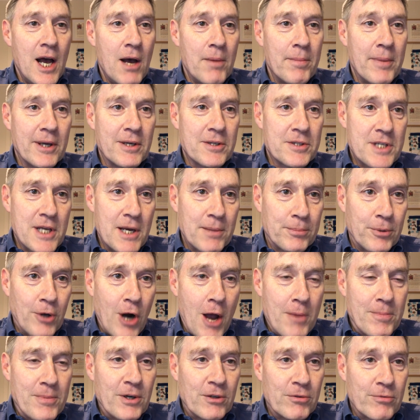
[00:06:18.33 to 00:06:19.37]
because the
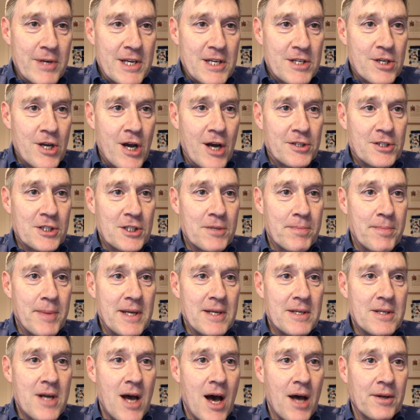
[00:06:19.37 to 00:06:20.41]
appropriate research has
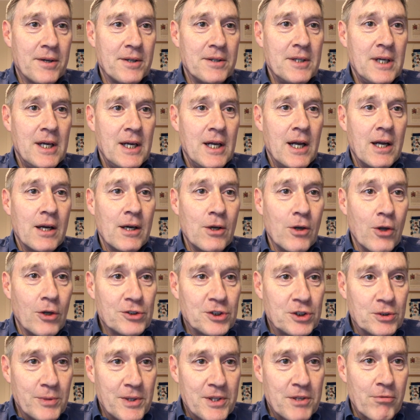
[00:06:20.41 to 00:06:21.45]
been done,
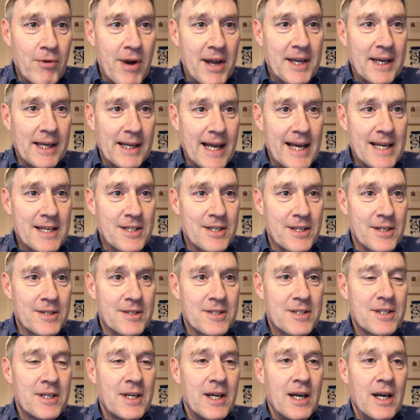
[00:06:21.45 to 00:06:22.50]
lodged with the
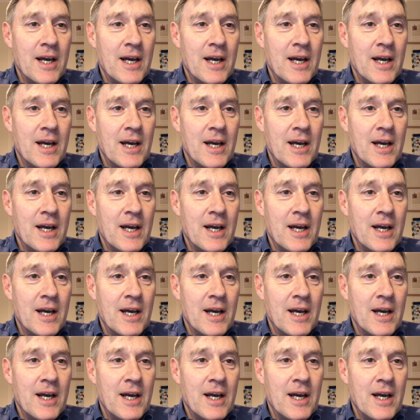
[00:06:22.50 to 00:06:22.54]
regulators,